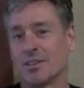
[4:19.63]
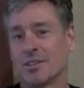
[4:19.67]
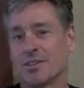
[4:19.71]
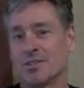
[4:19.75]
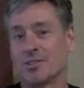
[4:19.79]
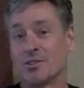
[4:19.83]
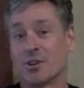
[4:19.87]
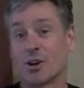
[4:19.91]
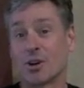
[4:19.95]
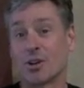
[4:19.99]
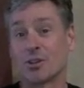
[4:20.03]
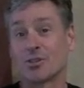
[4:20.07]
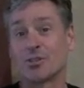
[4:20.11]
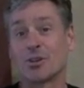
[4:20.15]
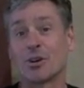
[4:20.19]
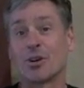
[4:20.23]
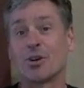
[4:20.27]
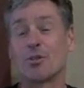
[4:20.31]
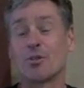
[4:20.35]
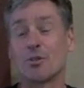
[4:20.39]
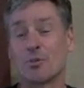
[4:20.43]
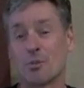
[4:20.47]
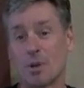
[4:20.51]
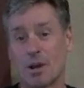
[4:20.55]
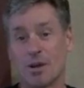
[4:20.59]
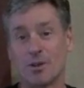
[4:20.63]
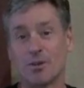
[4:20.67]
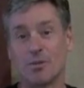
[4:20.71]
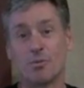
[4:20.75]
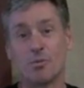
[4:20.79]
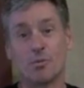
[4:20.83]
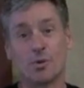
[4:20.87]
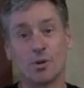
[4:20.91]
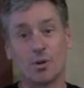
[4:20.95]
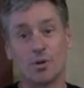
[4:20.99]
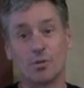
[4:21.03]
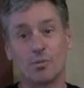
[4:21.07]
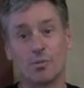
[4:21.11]
Sharks are
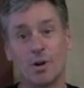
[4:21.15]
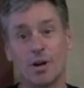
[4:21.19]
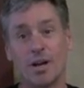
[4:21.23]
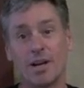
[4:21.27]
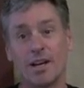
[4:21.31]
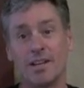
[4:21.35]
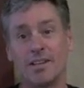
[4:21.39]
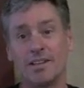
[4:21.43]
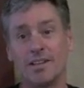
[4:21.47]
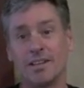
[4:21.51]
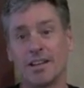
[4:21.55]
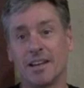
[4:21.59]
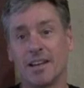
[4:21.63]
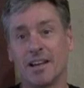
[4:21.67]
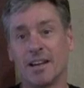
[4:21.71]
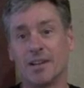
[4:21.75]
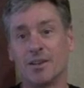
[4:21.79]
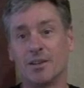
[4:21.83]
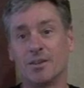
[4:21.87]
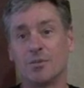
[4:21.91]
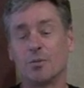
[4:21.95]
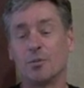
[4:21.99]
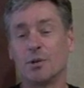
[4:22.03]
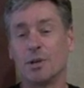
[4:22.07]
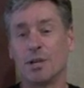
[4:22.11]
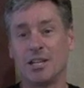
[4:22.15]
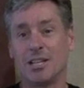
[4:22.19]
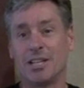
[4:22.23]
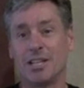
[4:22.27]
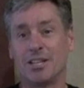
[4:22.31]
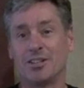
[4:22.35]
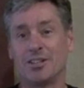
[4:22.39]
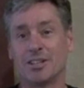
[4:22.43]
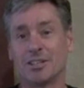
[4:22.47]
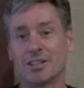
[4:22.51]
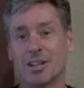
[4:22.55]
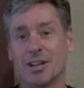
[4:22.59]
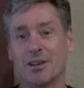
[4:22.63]
threatened worldwide, and we
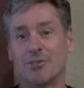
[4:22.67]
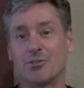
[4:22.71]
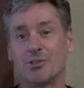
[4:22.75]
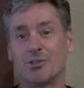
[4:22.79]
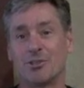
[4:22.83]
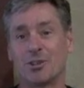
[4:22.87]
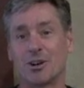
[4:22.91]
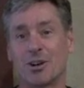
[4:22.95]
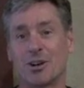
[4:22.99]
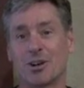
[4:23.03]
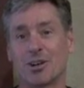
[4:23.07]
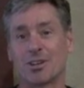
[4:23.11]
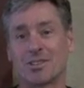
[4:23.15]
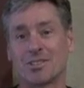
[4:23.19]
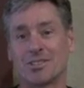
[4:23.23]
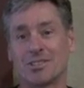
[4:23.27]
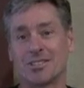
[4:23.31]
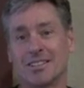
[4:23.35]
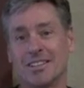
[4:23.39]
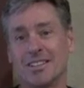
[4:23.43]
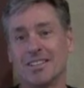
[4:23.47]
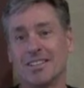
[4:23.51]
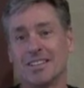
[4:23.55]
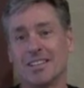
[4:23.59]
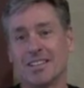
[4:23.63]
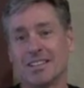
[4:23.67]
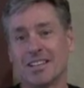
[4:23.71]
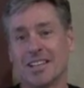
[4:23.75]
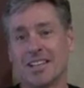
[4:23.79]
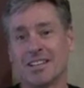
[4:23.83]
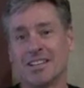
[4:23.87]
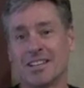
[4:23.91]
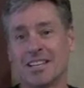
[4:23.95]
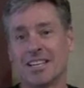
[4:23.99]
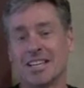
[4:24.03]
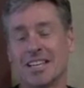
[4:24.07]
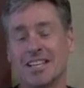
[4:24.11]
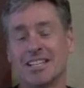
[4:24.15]
need to love sharks.
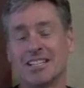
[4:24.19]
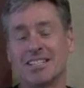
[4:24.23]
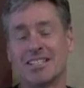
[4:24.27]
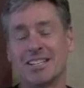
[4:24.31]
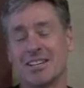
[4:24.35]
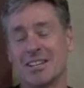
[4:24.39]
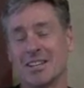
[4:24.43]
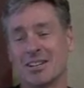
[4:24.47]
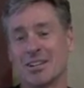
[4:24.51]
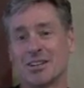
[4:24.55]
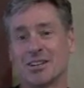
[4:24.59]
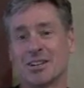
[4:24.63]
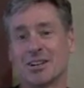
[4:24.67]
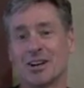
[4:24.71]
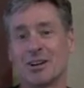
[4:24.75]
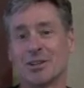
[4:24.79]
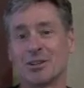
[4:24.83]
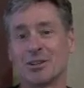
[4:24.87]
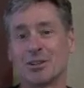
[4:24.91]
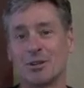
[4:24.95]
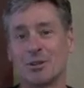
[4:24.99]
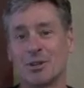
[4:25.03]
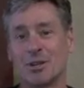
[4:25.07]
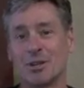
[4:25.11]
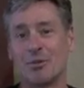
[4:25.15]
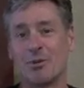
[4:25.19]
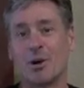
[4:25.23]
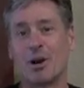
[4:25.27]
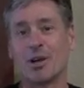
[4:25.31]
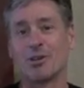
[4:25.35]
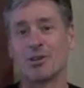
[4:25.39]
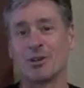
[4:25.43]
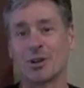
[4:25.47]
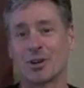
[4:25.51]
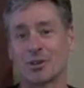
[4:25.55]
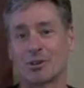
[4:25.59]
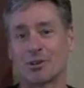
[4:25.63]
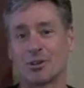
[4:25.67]
And the kids here are learning why
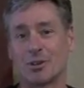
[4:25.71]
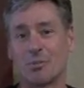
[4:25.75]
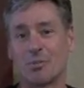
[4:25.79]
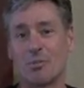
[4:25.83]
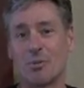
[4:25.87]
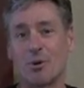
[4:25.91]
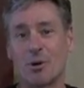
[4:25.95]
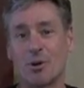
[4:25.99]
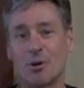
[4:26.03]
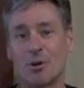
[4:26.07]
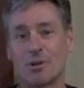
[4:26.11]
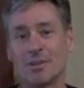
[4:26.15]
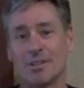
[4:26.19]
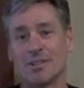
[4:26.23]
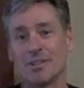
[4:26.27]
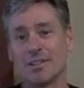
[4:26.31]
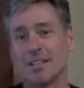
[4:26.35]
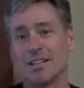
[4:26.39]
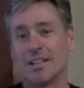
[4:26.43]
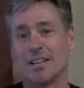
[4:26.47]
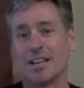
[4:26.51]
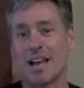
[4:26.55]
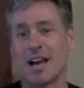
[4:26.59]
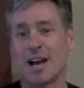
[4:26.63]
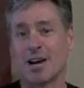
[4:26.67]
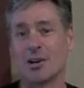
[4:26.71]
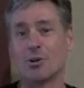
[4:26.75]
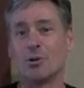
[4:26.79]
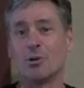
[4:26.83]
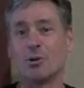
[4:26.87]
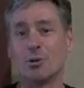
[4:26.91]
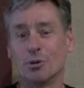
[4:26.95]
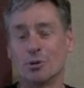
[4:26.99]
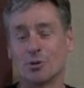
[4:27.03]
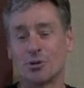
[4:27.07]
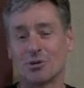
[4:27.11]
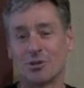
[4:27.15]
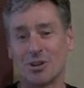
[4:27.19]
sharks are important, how
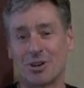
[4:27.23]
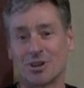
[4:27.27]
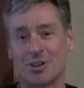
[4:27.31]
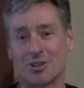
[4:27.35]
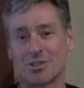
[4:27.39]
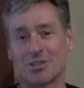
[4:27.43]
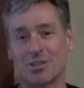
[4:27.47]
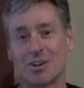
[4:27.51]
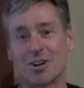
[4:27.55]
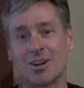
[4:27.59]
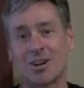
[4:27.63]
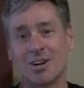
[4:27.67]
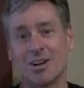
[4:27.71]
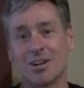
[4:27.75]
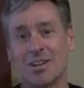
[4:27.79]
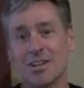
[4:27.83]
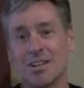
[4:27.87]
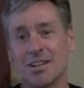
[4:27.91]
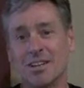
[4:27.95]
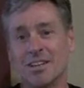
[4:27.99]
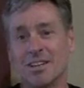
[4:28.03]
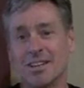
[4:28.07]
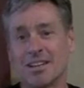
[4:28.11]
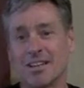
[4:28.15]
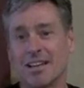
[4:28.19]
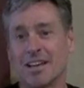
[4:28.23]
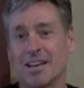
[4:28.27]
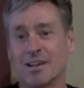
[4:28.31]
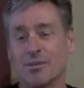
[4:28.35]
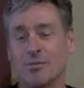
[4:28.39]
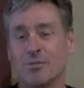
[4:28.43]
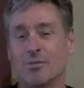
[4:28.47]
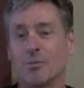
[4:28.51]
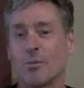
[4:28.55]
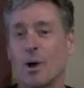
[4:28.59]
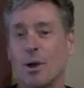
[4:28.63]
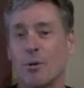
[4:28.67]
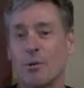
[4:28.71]
cool sharks are,
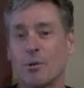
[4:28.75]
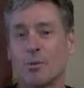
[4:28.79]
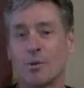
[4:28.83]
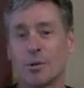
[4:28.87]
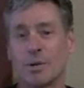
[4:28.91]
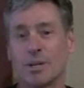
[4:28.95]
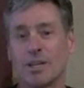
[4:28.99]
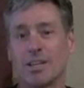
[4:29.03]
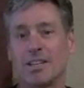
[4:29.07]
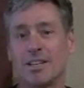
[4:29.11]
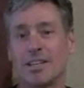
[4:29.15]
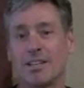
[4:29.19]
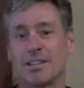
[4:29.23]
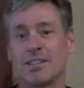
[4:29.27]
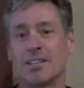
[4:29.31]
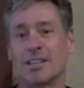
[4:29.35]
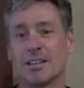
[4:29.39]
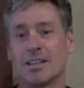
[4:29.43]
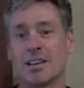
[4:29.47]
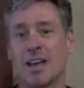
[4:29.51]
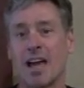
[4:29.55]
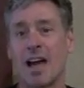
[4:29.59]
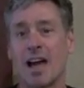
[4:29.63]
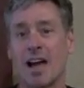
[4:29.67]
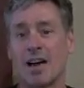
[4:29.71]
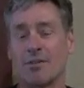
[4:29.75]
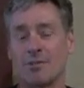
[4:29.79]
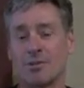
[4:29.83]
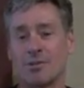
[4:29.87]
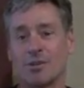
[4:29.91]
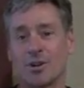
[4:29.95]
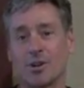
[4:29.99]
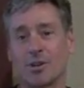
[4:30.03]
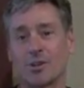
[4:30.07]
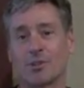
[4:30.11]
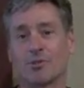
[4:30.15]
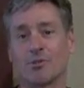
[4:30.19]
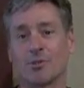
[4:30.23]
and why we really need to have
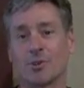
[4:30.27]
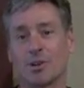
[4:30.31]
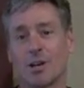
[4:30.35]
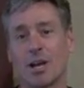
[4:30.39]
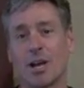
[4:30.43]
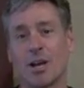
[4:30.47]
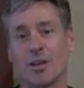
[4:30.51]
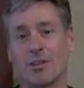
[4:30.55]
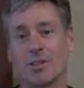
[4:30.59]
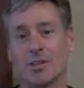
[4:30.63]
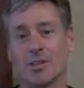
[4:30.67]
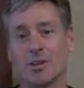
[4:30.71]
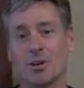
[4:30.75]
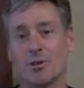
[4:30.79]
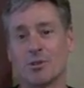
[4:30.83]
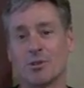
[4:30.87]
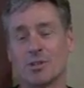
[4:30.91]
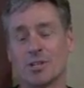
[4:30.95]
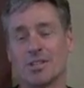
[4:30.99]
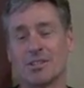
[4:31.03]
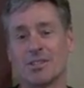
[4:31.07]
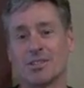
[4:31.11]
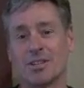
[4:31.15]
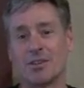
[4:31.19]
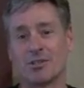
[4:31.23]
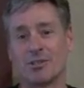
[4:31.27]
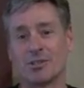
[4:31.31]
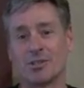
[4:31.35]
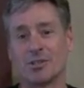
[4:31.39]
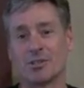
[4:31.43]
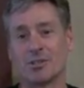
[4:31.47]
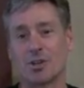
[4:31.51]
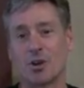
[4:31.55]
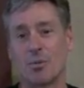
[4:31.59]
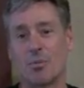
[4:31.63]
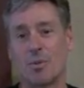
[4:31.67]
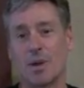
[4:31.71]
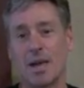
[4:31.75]
sharks for a healthy ocean in San
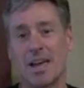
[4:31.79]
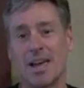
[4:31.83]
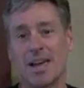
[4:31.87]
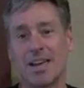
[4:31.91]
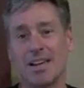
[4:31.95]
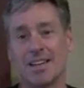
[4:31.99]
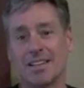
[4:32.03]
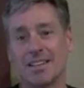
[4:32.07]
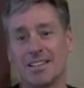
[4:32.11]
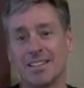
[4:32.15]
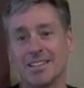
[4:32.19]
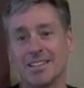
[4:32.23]
Francisco Bay.